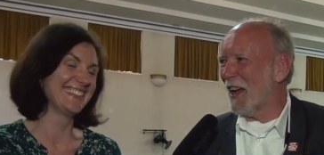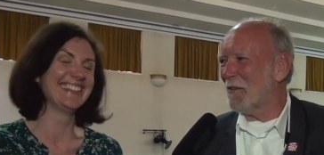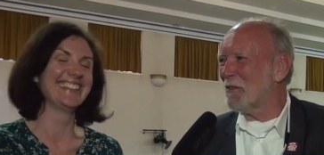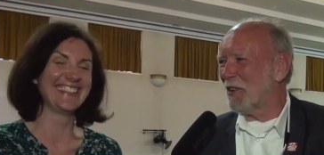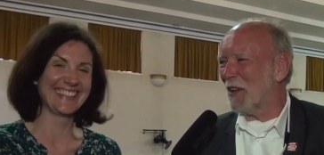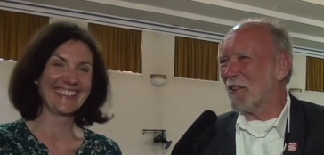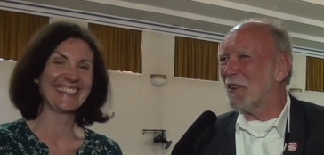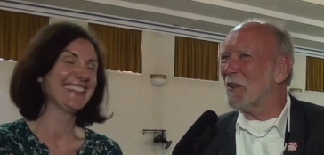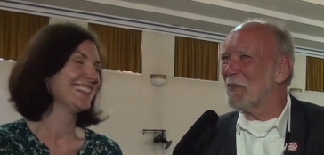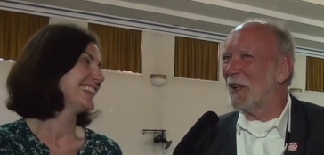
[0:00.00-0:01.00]
Speaker 1: I haven't checked
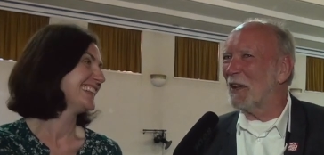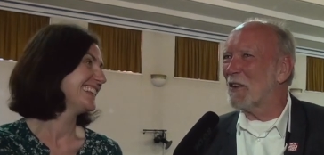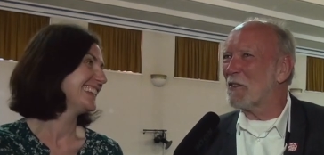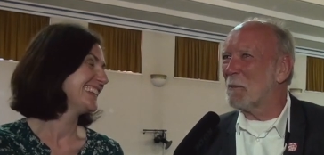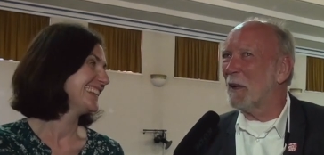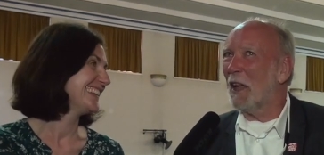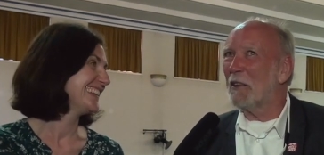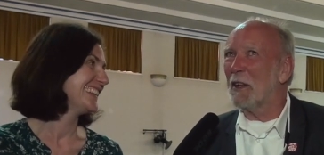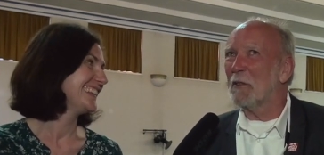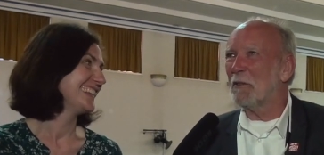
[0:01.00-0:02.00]
all the figures, but
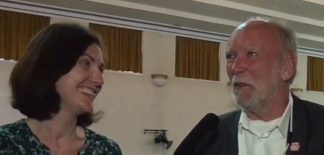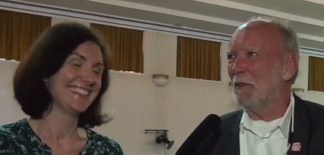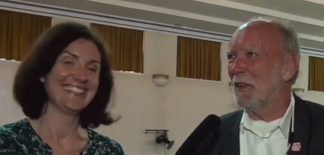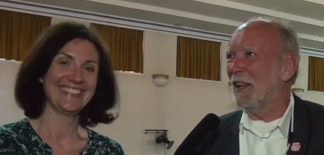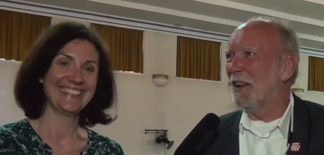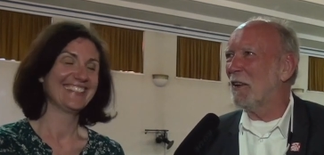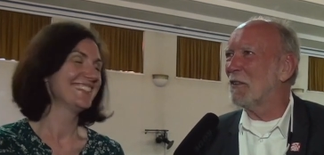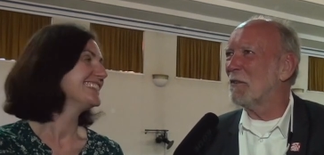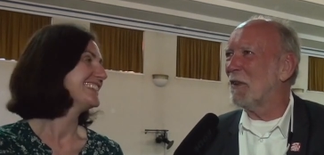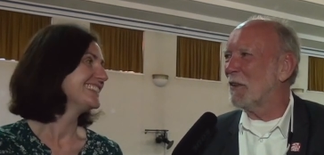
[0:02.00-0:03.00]
I think
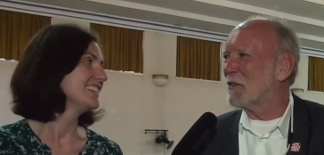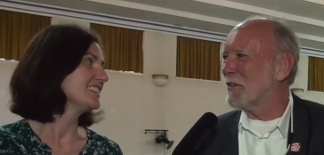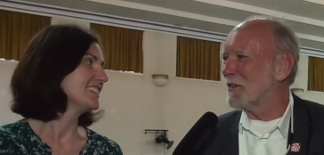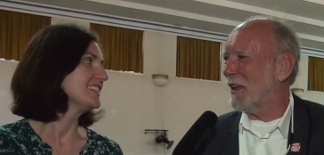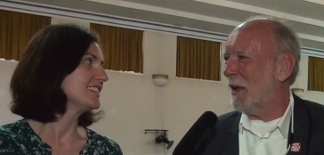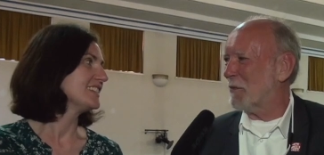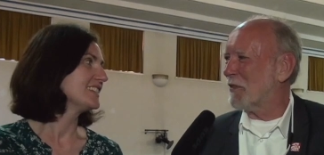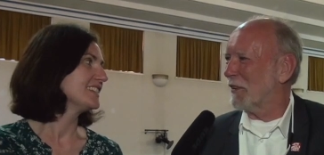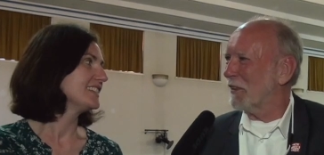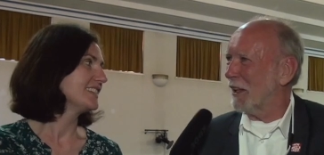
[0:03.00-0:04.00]
1,500 votes is
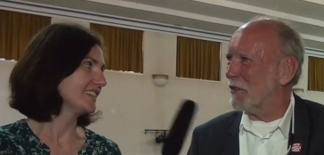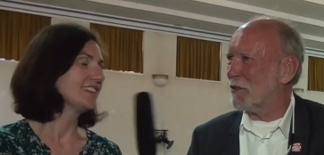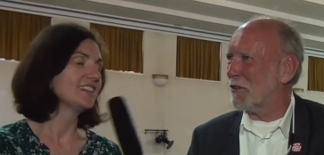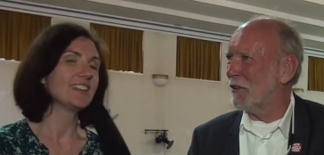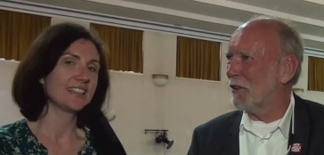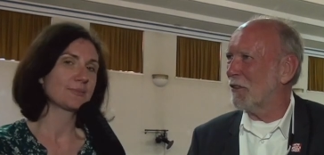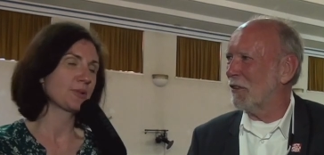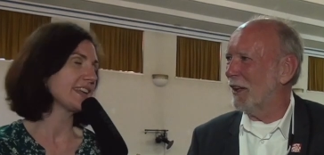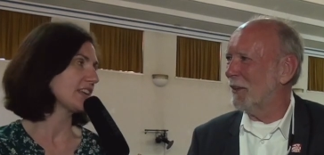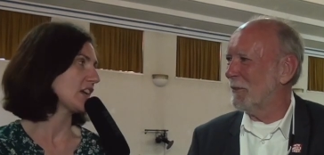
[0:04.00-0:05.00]
absolutely extraordinary. It's
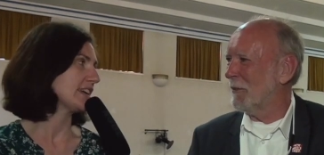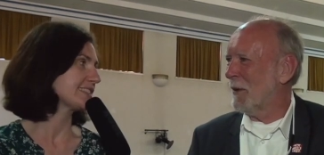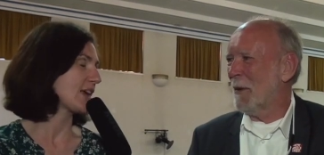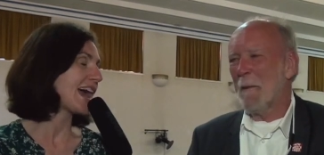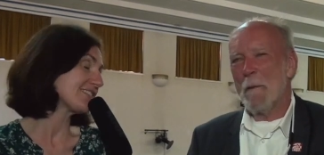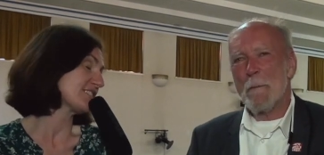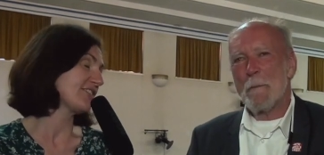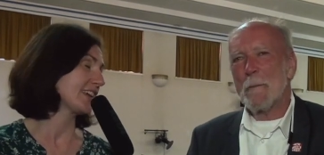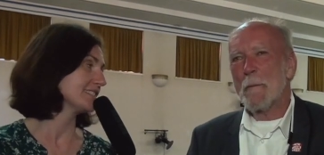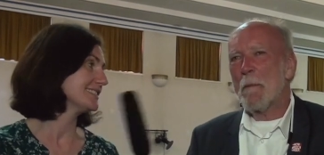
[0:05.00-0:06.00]
Speaker 2: pretty good. So how do
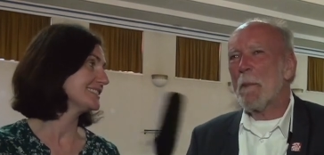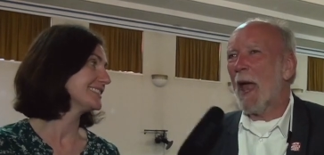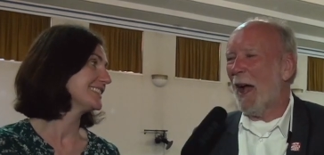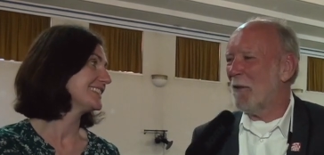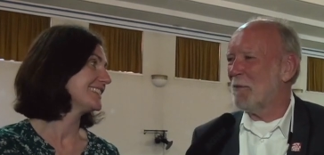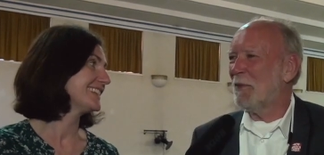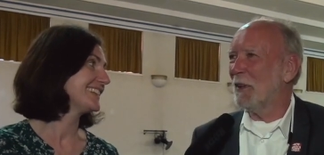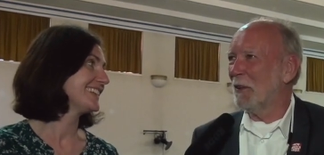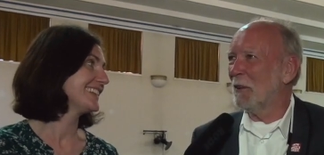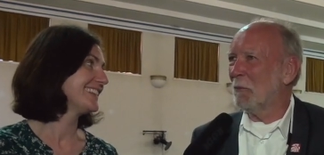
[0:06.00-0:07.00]
you feel?
Speaker 1: I
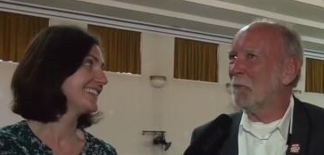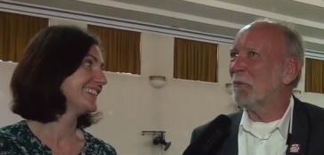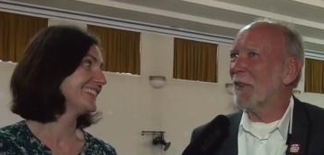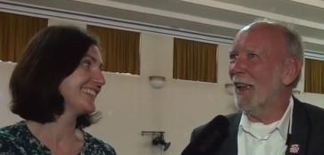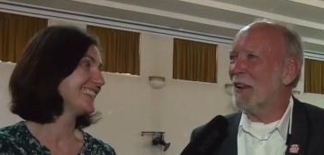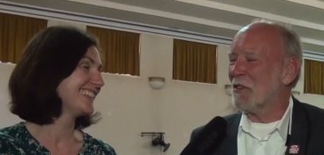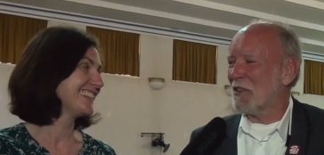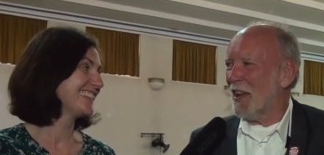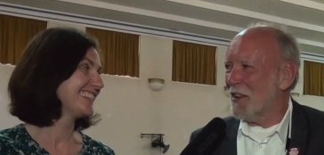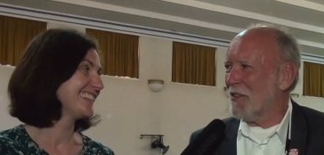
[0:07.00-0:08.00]
feel
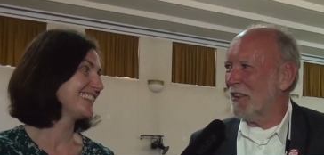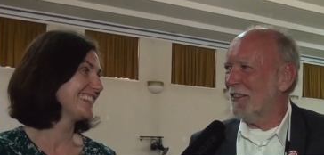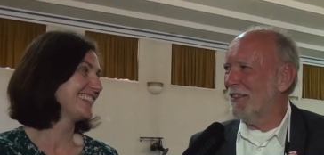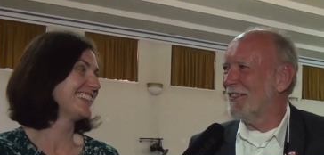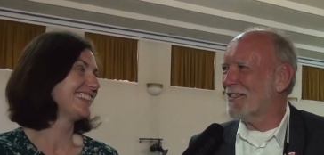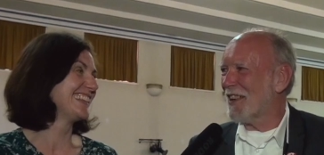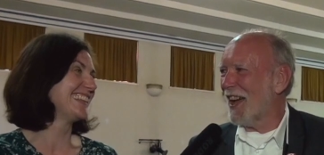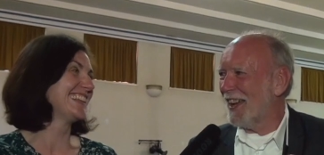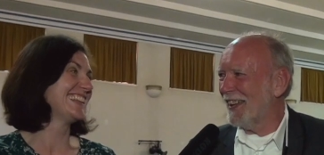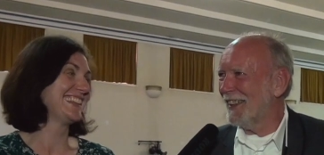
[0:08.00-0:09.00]
excited,
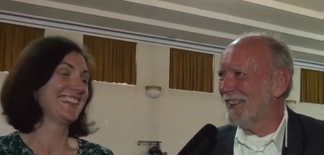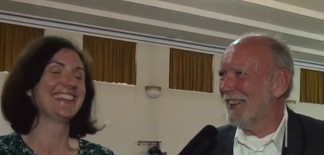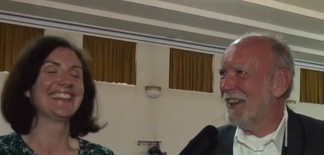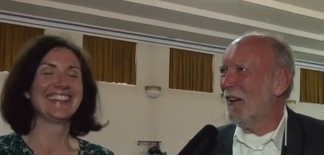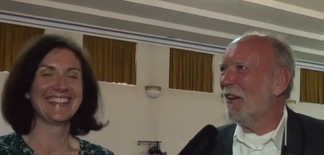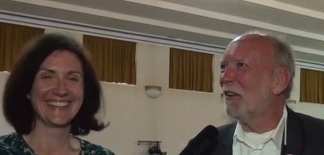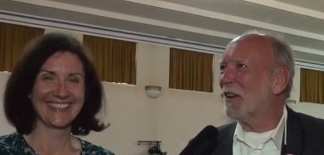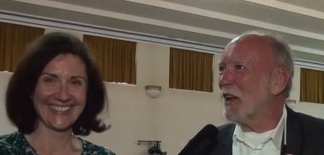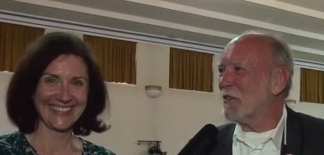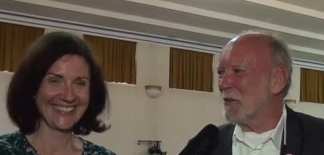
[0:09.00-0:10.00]
tired, all
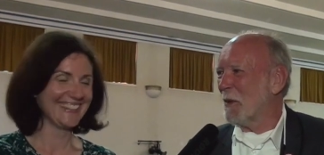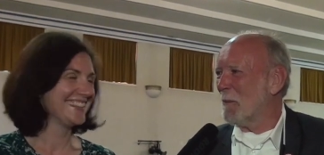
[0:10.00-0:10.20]
kinds of